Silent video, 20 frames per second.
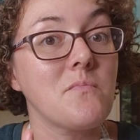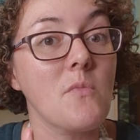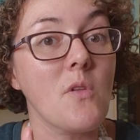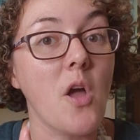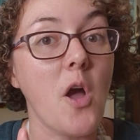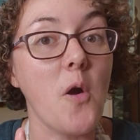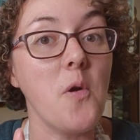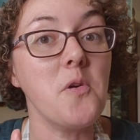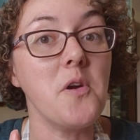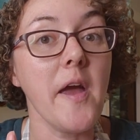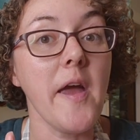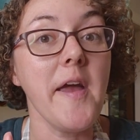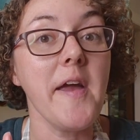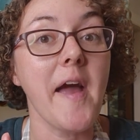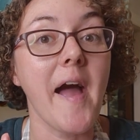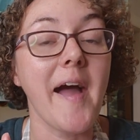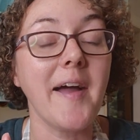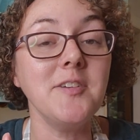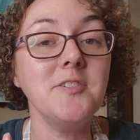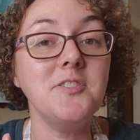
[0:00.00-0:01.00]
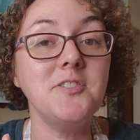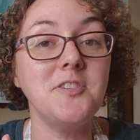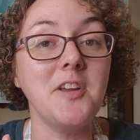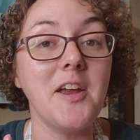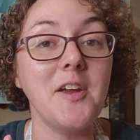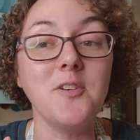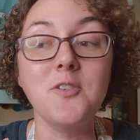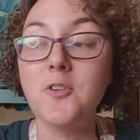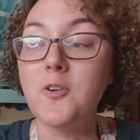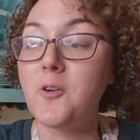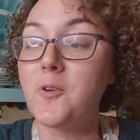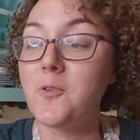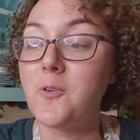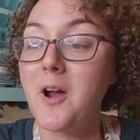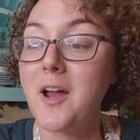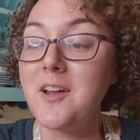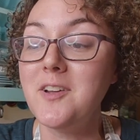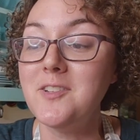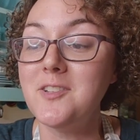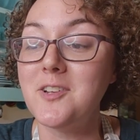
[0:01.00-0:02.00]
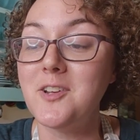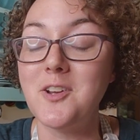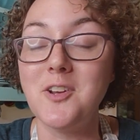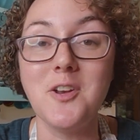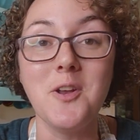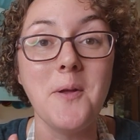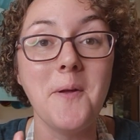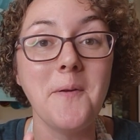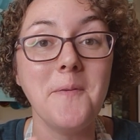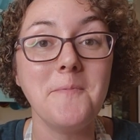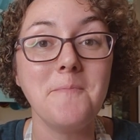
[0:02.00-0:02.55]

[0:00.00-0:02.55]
Okay, I stand corrected.